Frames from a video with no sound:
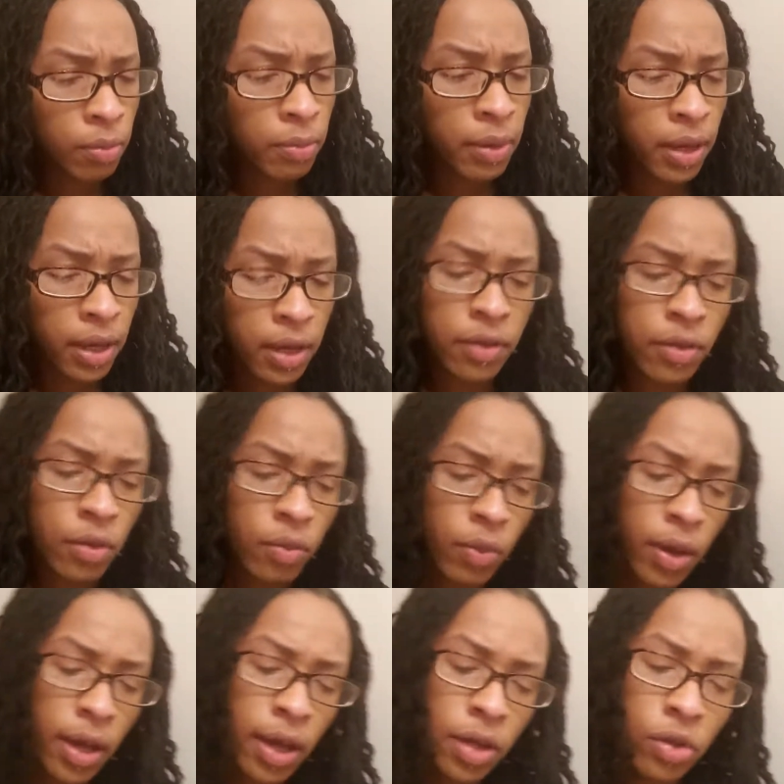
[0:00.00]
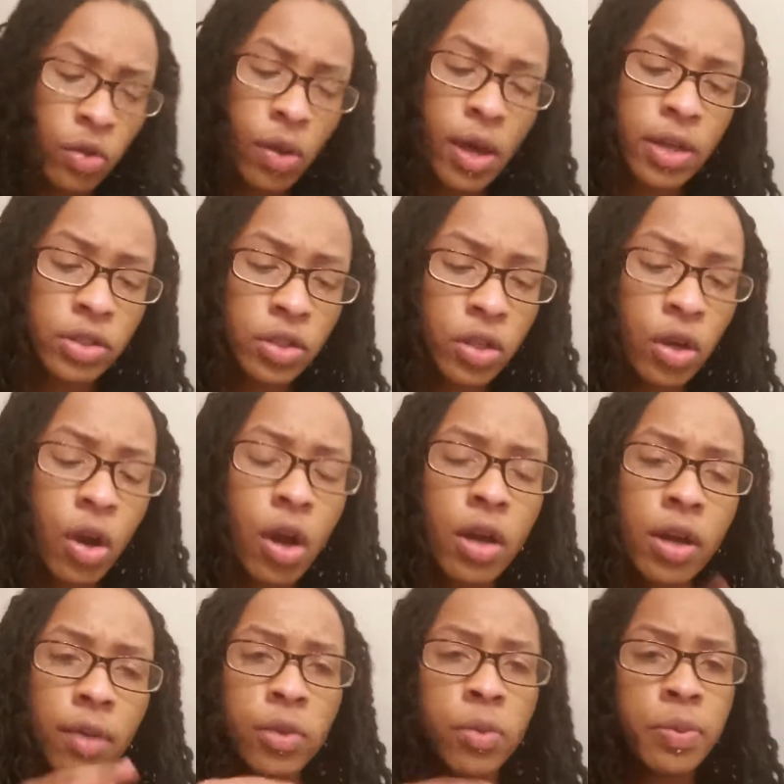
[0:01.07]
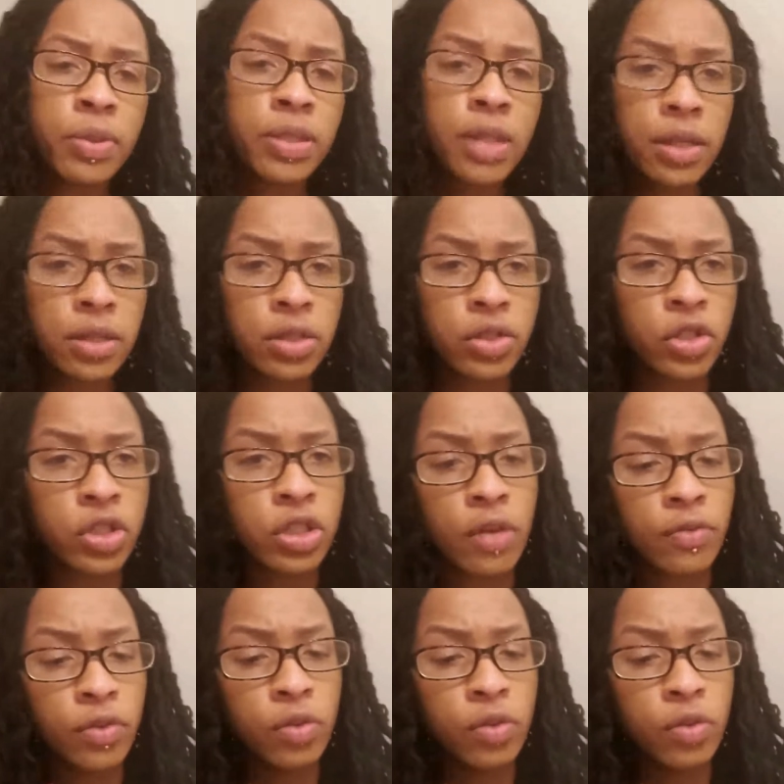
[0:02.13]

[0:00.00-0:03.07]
But either way, you had your guard up. You protected yourself.